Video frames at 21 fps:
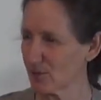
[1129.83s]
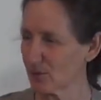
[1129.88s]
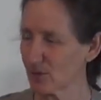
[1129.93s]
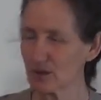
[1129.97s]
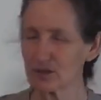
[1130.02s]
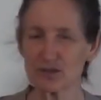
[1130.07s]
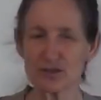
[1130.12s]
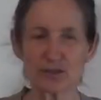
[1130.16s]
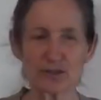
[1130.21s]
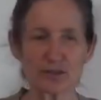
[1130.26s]

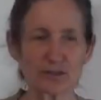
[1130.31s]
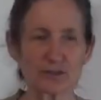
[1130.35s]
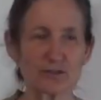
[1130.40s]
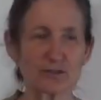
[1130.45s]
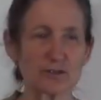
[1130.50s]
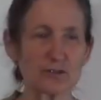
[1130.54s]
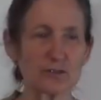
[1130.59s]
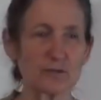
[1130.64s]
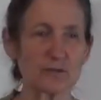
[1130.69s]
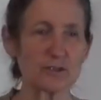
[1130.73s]
what you can
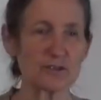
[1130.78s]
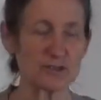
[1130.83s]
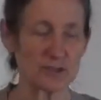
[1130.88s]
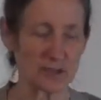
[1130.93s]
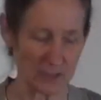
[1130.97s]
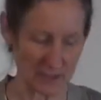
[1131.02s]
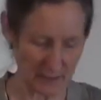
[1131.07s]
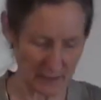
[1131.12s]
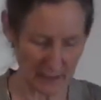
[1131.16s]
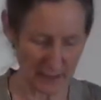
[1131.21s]
do is
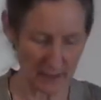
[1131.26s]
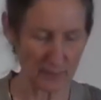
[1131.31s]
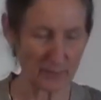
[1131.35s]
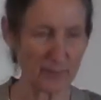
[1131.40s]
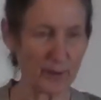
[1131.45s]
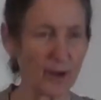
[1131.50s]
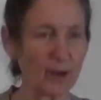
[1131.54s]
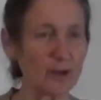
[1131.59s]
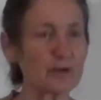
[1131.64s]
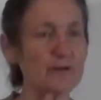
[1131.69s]
you can get a
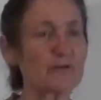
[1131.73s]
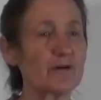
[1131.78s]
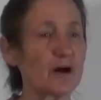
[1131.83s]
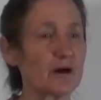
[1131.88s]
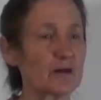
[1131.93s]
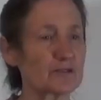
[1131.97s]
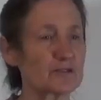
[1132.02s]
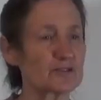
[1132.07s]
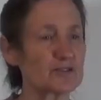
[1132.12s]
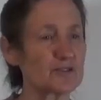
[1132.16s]
bowl of
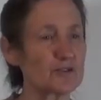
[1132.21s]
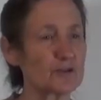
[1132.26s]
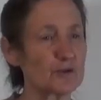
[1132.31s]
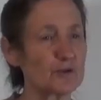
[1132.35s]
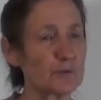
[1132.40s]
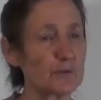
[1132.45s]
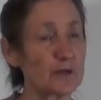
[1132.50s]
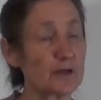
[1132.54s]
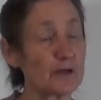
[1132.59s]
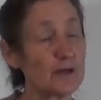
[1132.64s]
hot
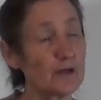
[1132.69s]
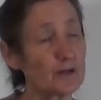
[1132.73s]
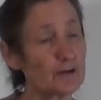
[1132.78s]
soup